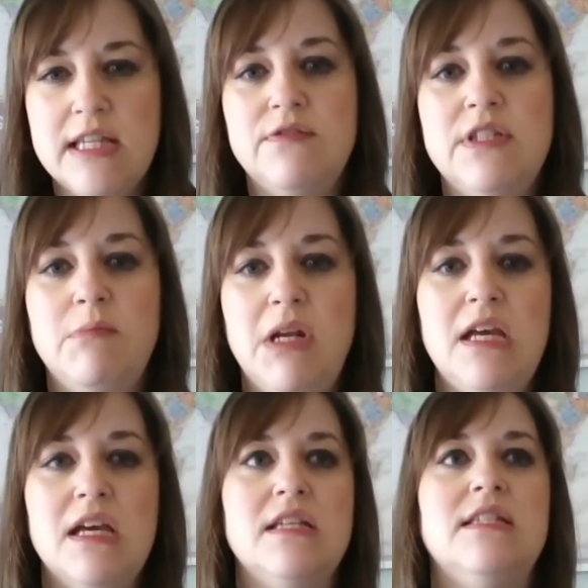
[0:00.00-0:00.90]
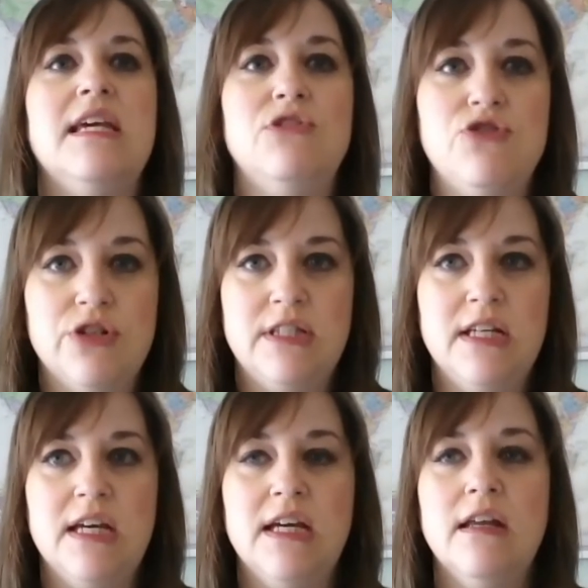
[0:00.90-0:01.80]
And if somebody is
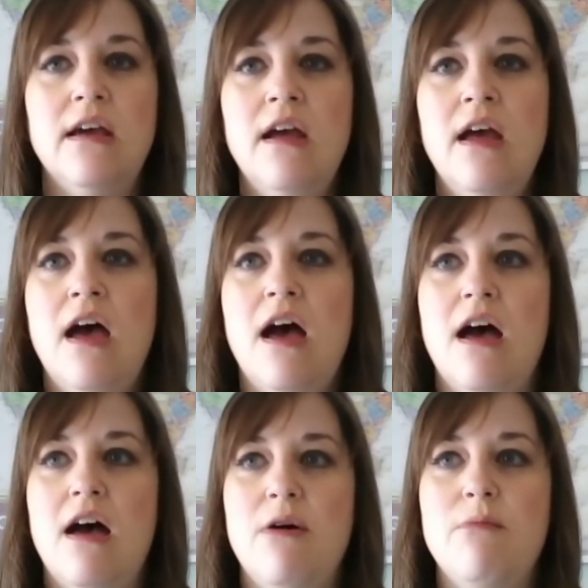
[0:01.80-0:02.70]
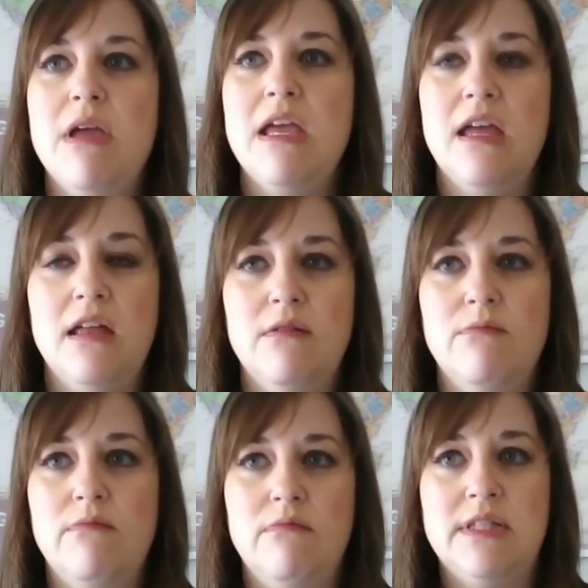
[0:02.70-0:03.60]
interested
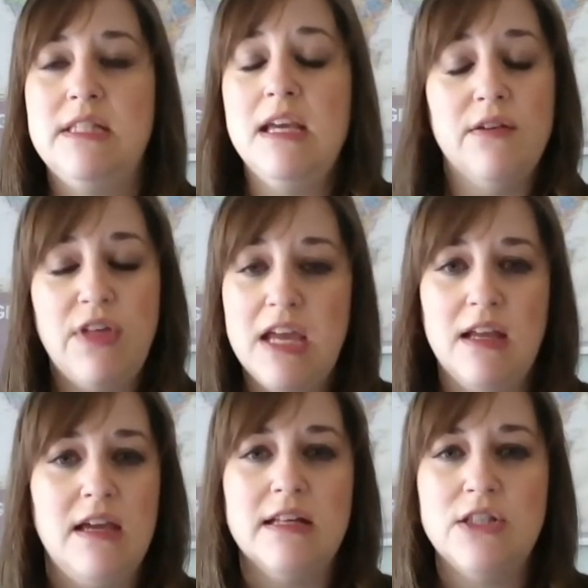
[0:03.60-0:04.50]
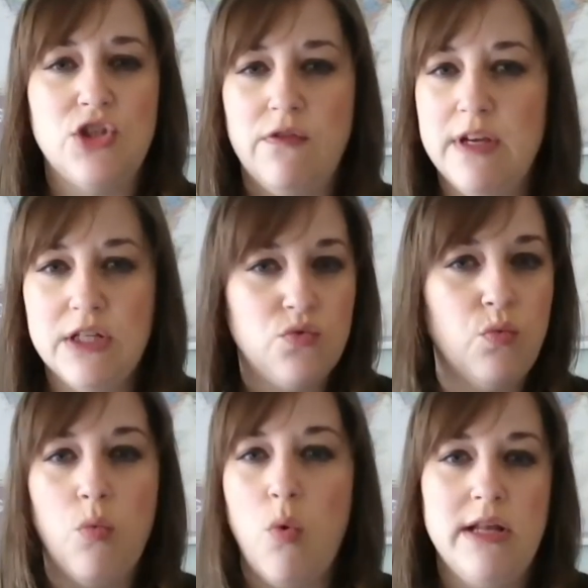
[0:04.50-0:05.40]
in seeing if they can get service,
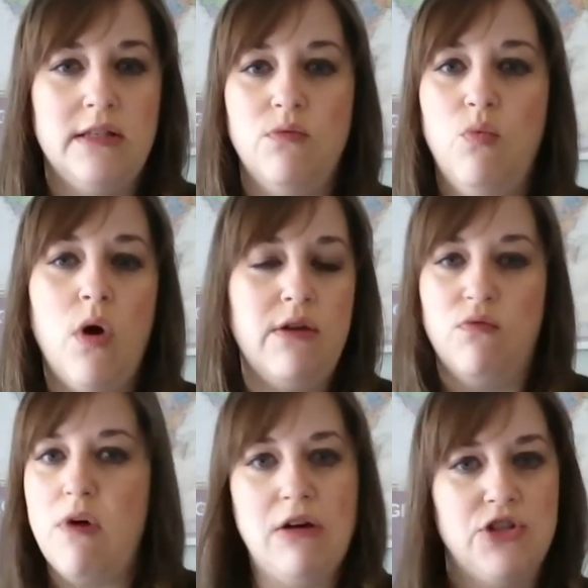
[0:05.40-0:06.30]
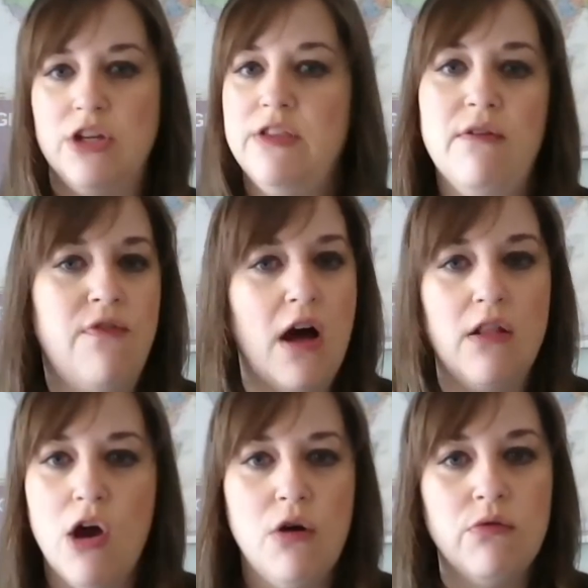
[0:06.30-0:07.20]
what route should they
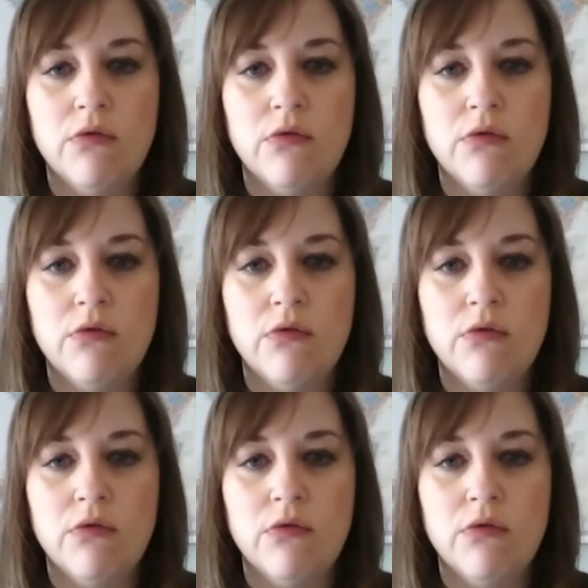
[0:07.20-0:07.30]
follow?